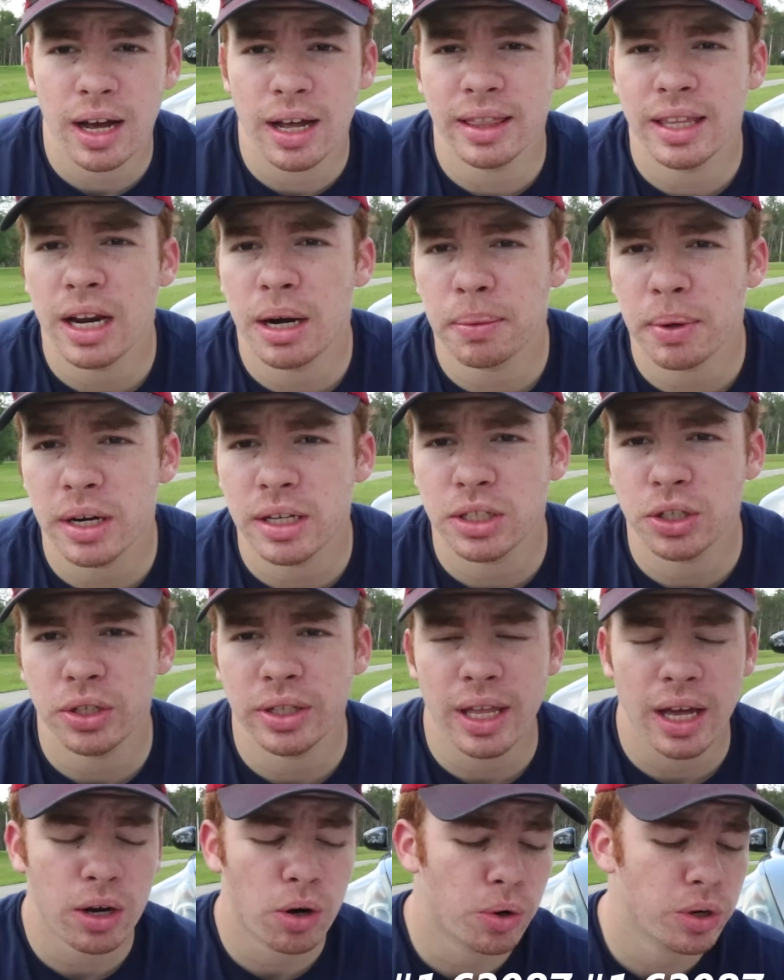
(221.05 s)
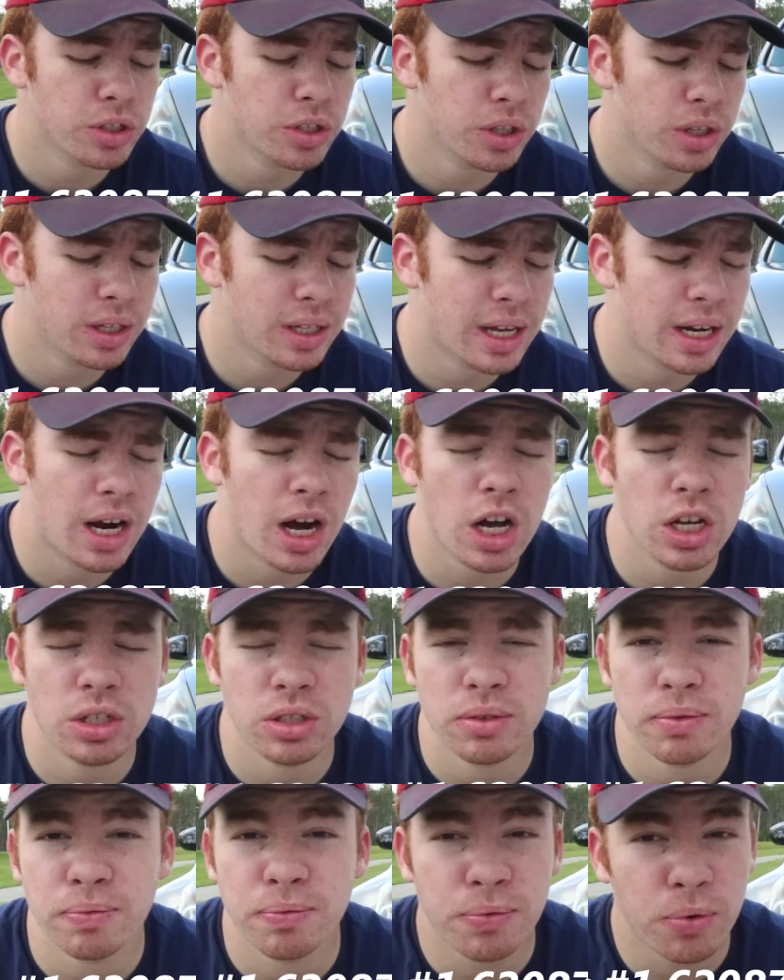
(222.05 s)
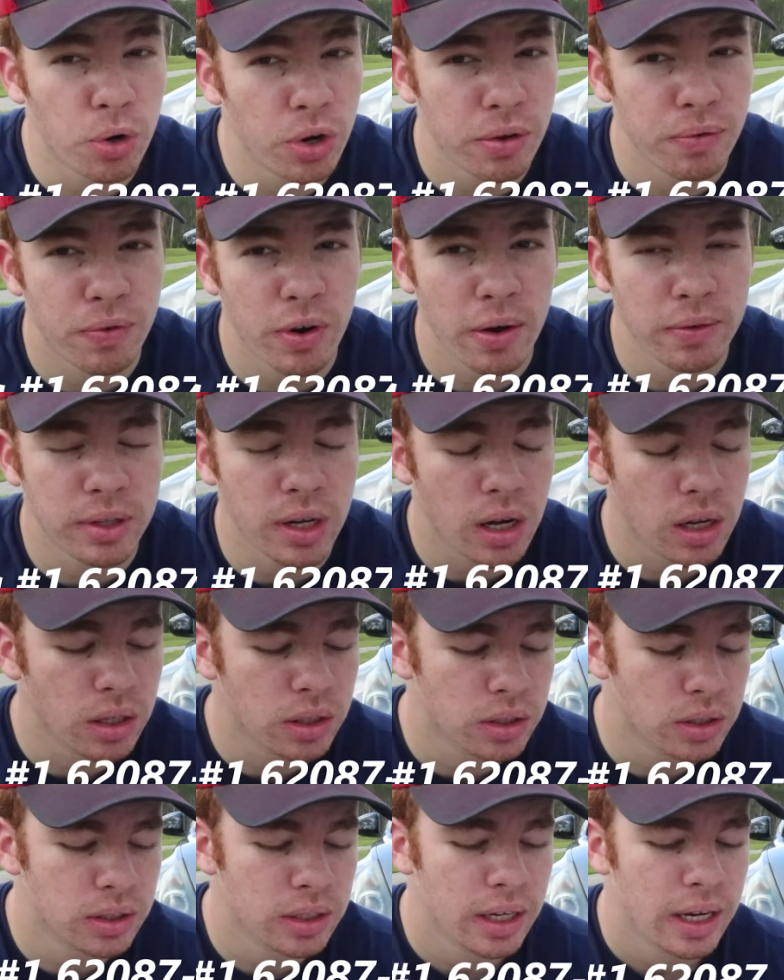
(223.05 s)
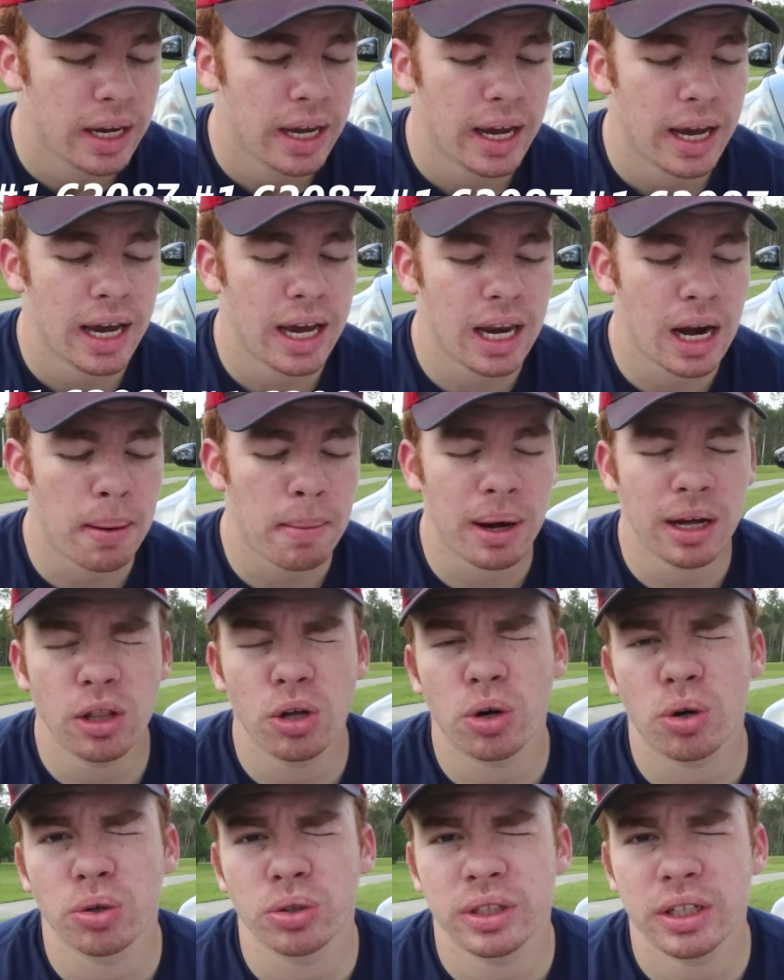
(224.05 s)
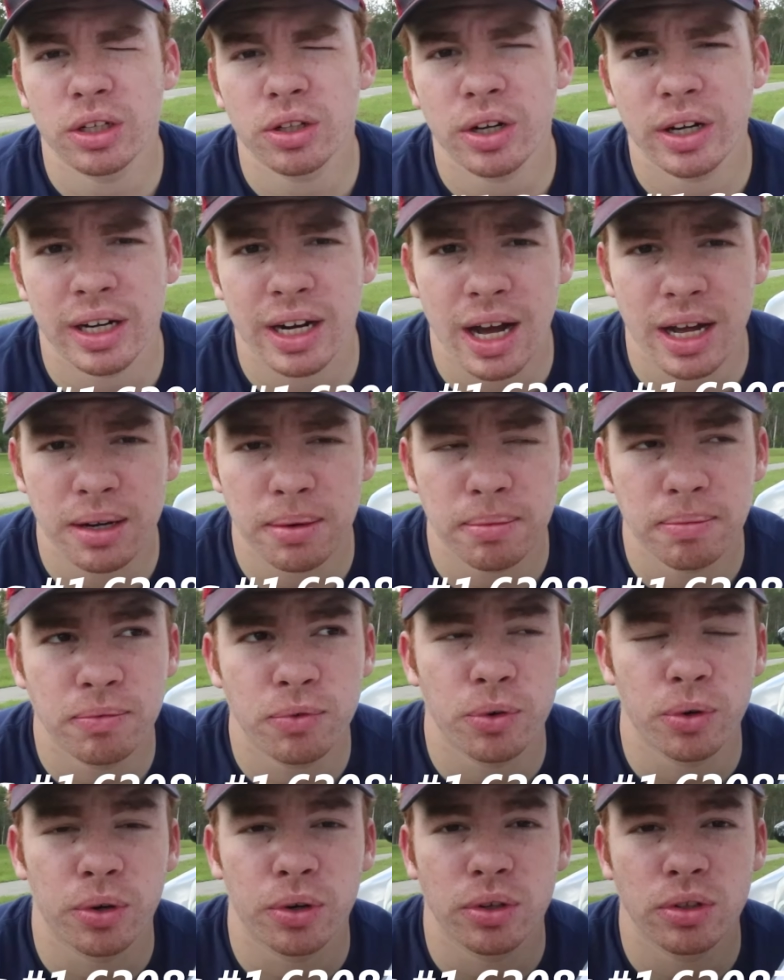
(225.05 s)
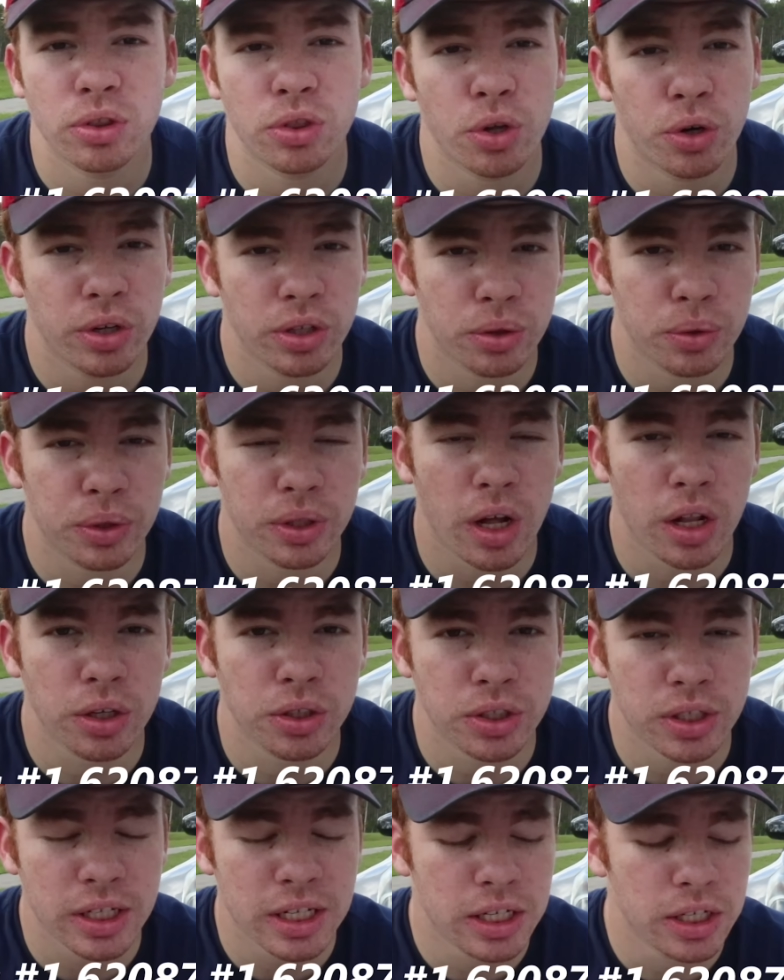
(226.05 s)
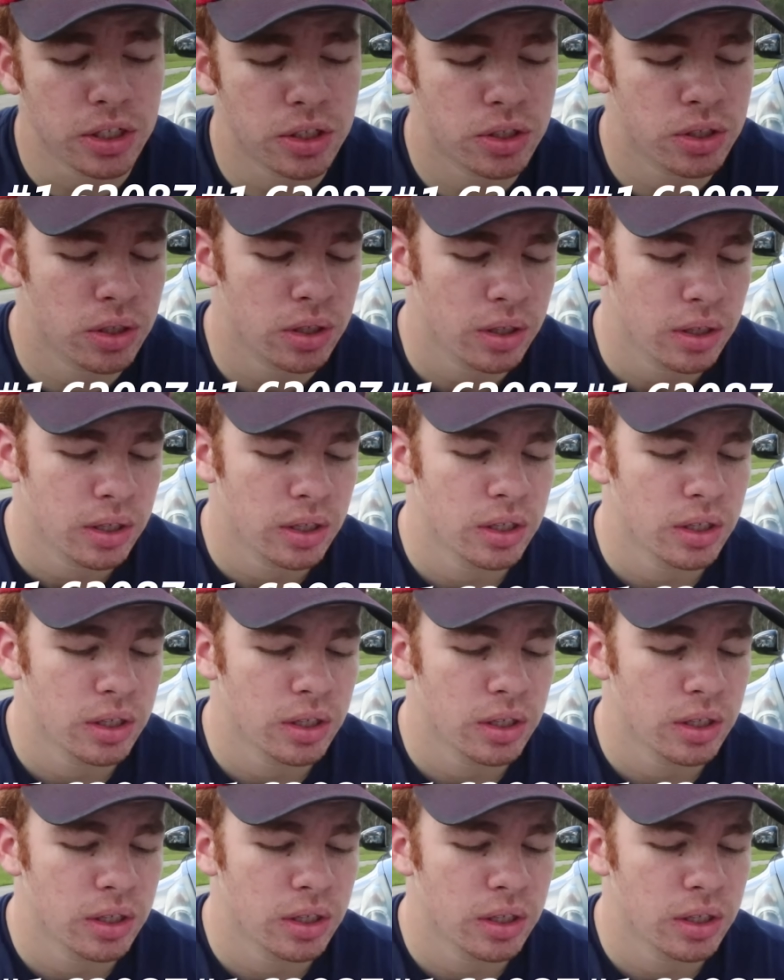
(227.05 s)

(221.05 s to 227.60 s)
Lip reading: And then I'm gonna tell you that originally they cost $45, and at my local dealer I got them for $33 each.